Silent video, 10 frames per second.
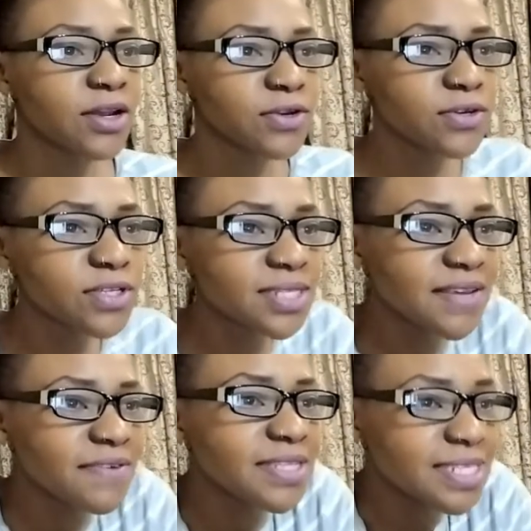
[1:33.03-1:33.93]
Luke
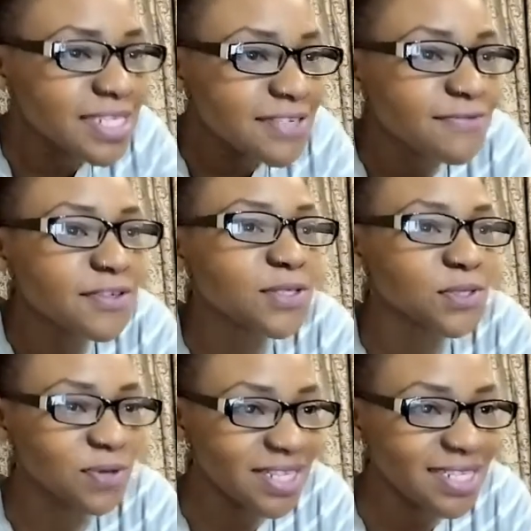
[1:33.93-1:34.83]
17, verse
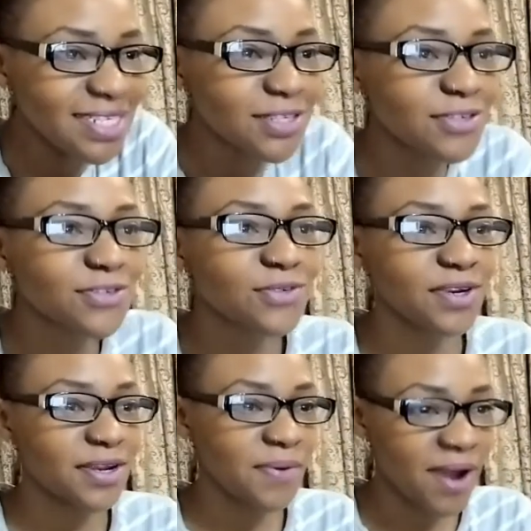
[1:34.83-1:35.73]
20 to
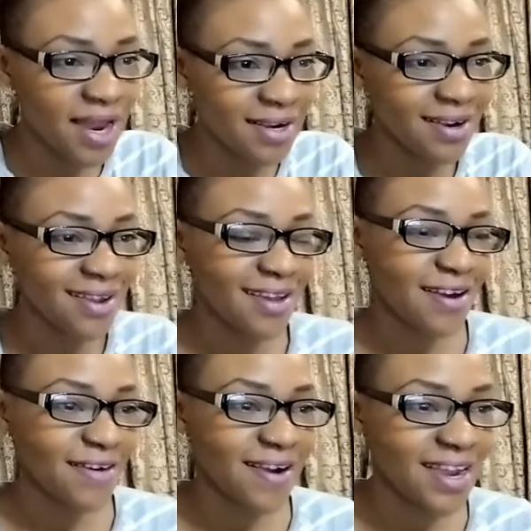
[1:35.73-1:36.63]
21.
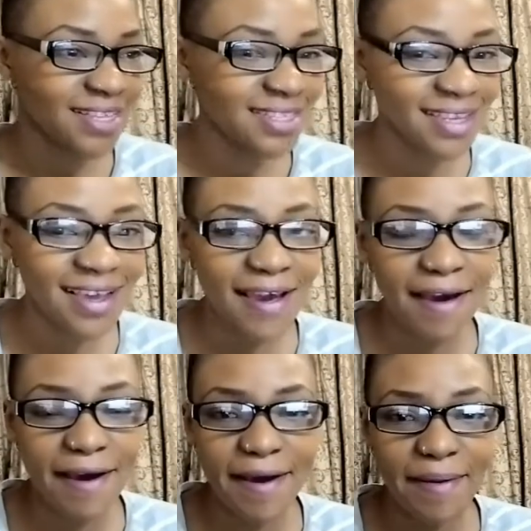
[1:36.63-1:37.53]
All right.
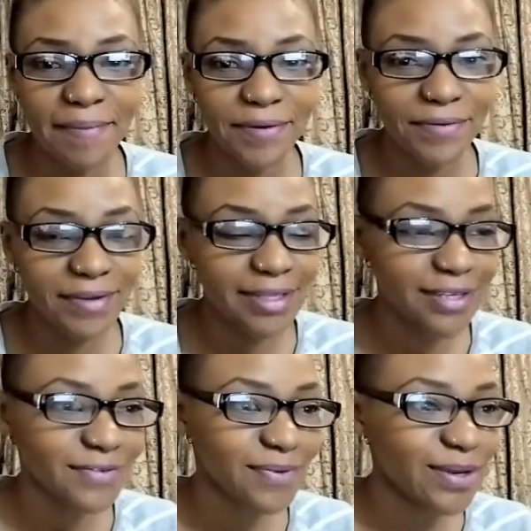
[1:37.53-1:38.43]
It reads
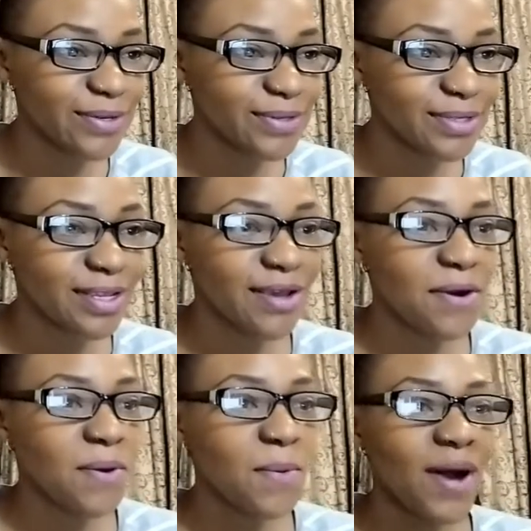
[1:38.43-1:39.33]
as follows.
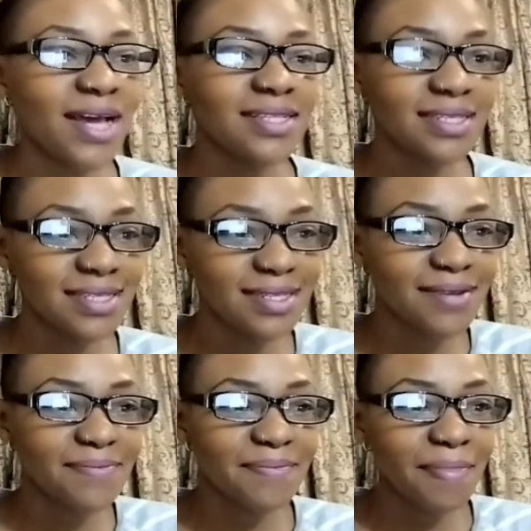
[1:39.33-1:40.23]
Once,
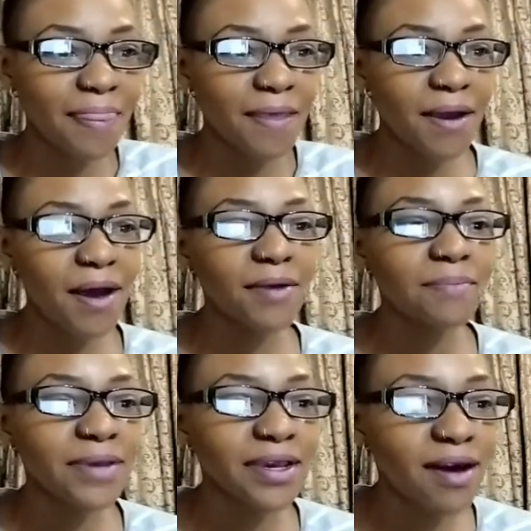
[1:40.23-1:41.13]
on
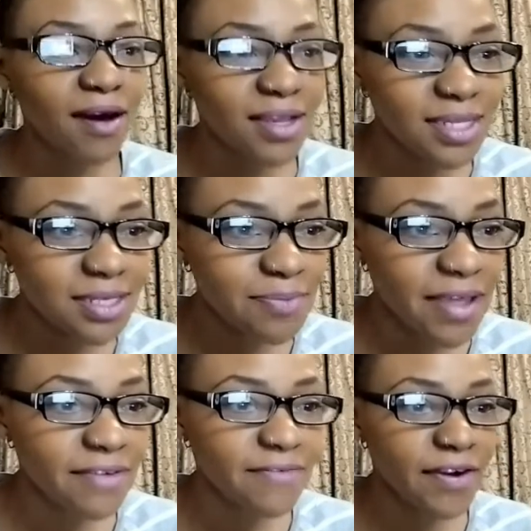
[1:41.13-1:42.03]
being asked
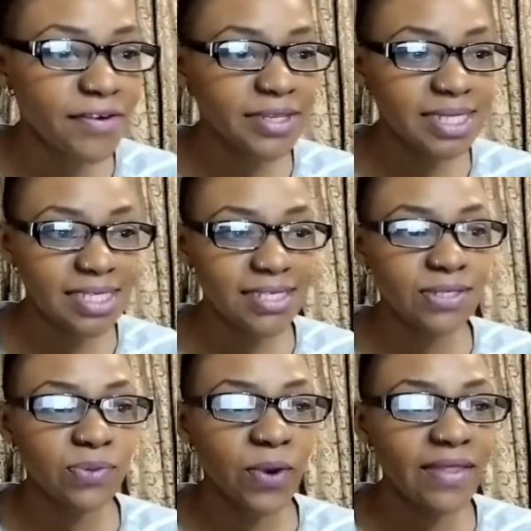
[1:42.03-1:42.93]
by the
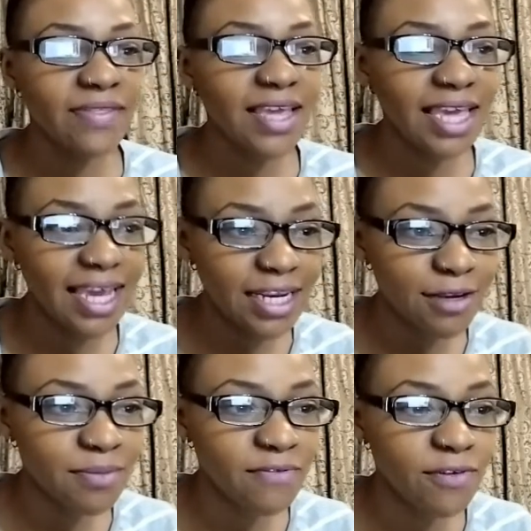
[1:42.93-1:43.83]
Pharisees when the
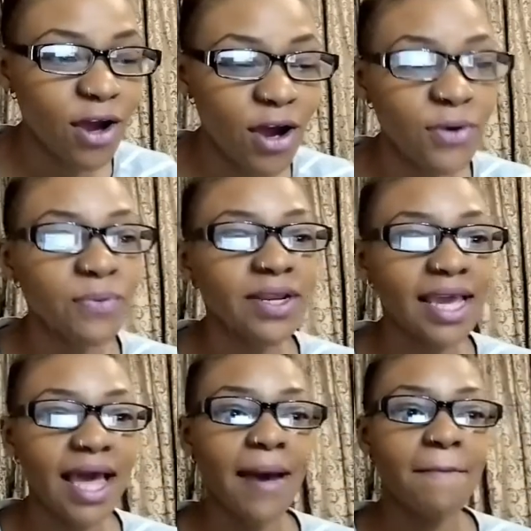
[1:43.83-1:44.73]
kingdom of God would
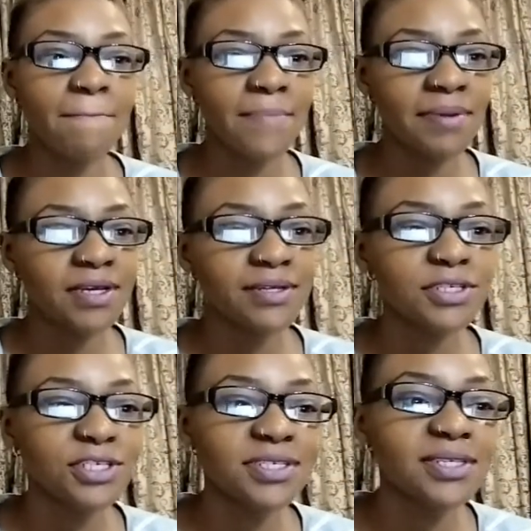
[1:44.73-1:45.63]
come,
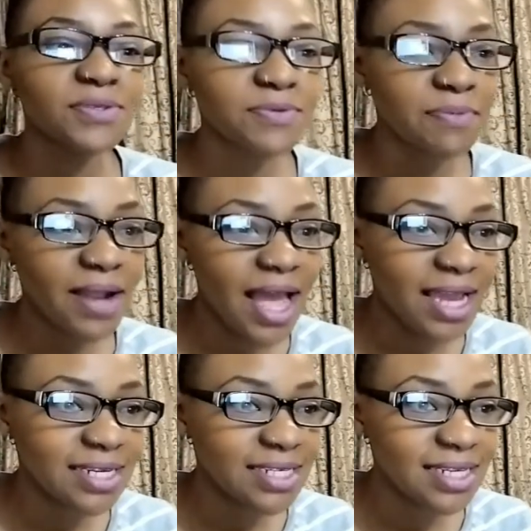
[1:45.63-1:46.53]
Jesus
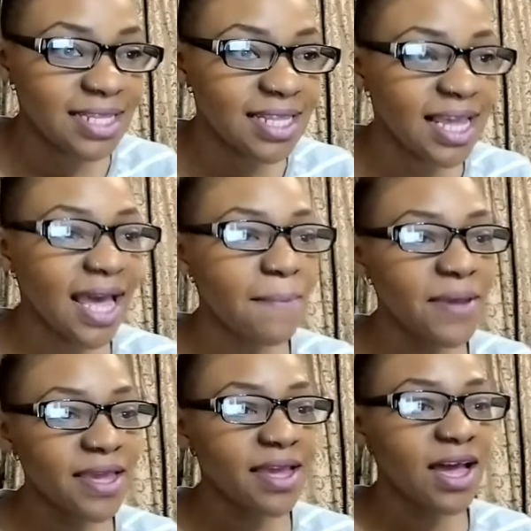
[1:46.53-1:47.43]
replied, "The
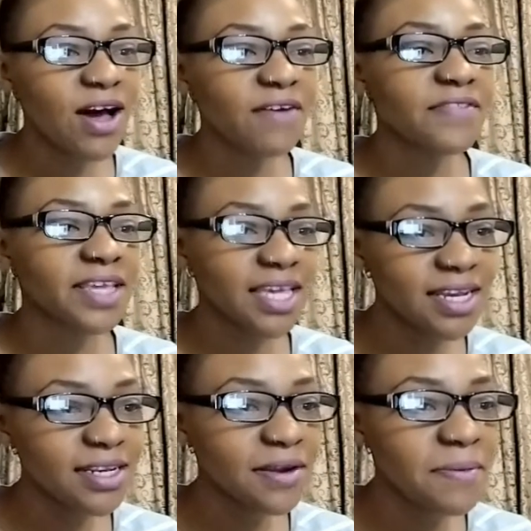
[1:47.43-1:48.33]
coming of the
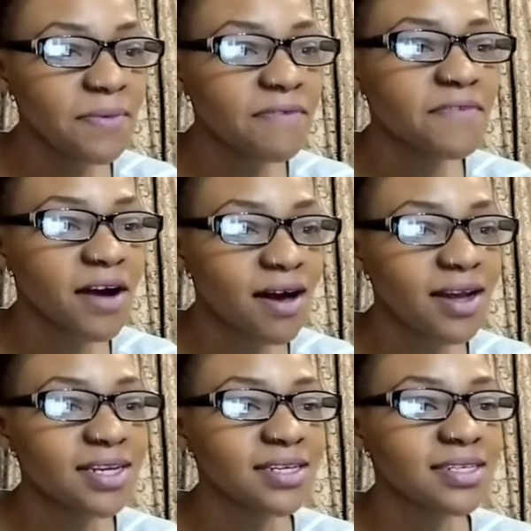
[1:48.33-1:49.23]
kingdom of
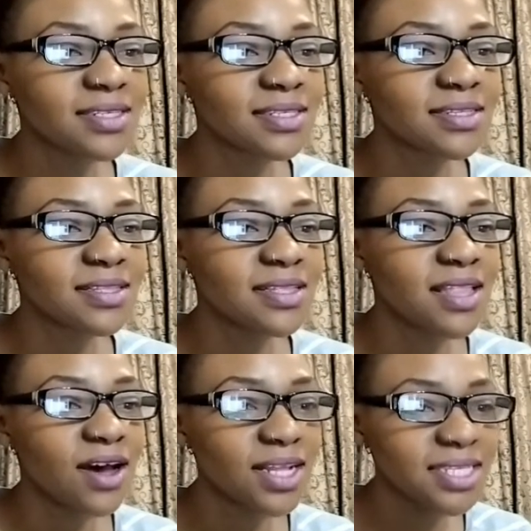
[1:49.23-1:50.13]
God is
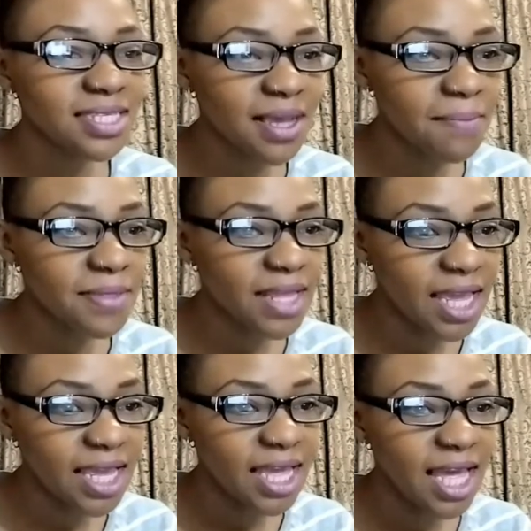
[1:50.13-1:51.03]
not
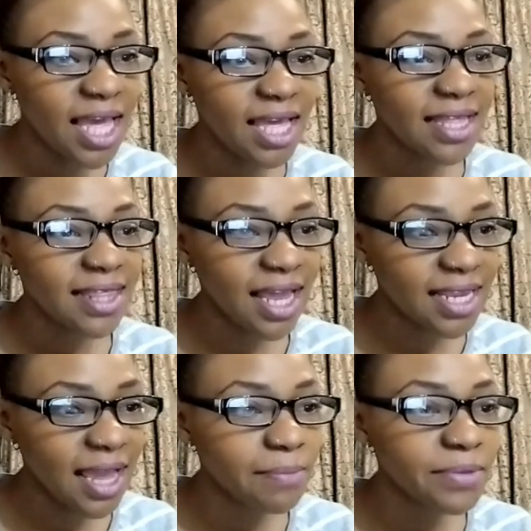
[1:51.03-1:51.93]
something
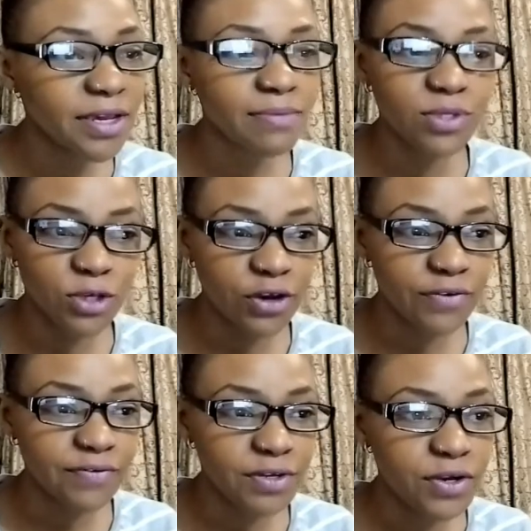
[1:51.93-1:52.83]
that can be
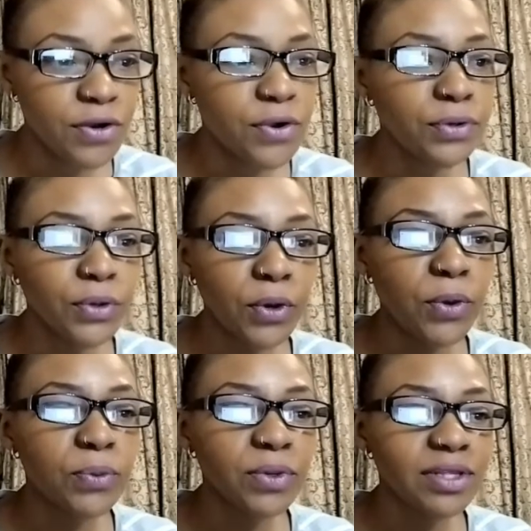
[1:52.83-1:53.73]
observed,
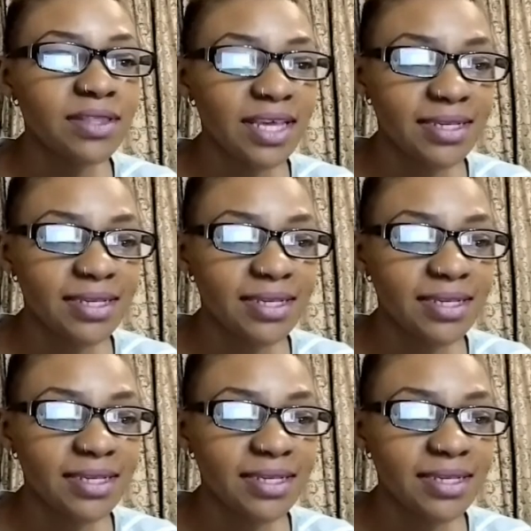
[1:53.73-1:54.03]
nor will